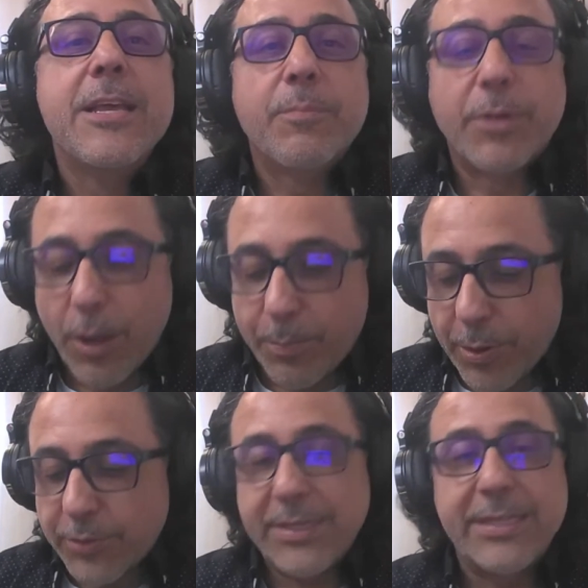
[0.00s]
but all
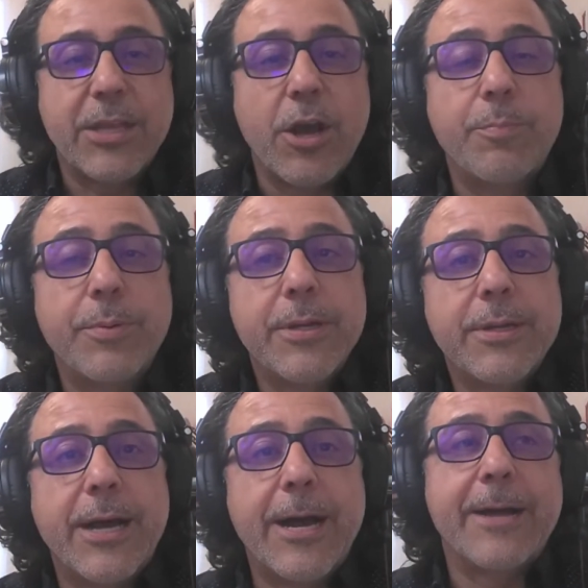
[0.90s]
proceeds help
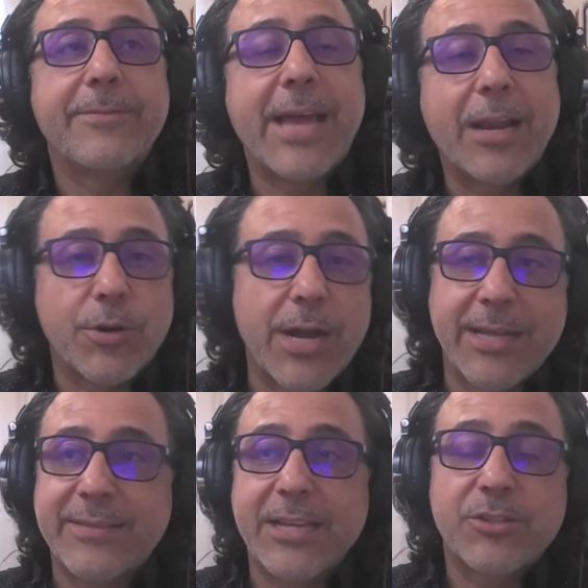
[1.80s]
that
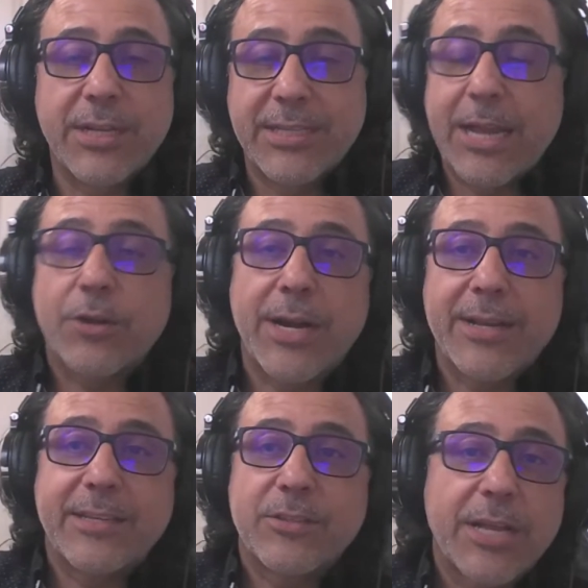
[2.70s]
organization. That
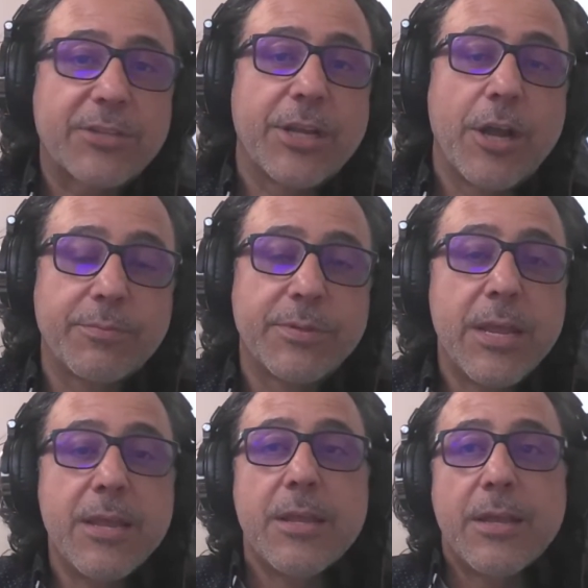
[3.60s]
organization actually helps
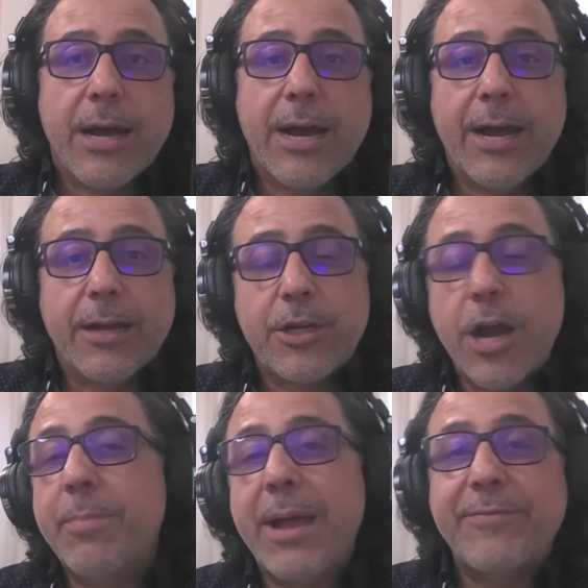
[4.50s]

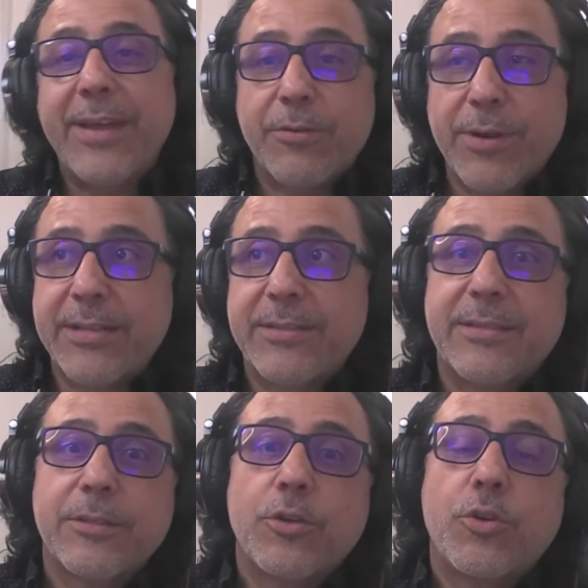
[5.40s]
combat
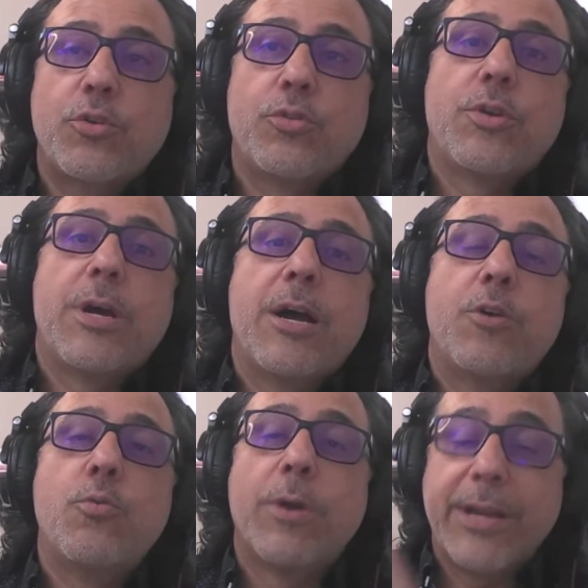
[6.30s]
veterans
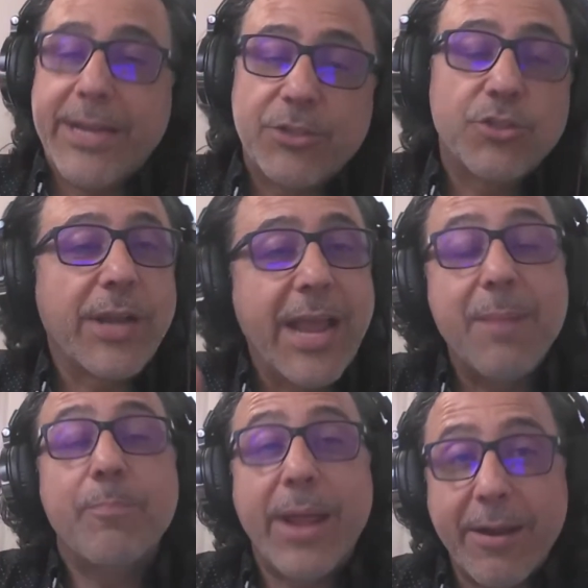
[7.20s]
who were injured
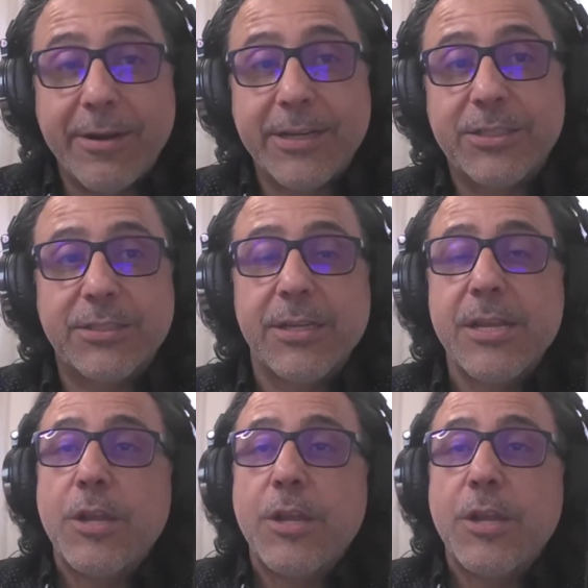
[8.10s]
and perished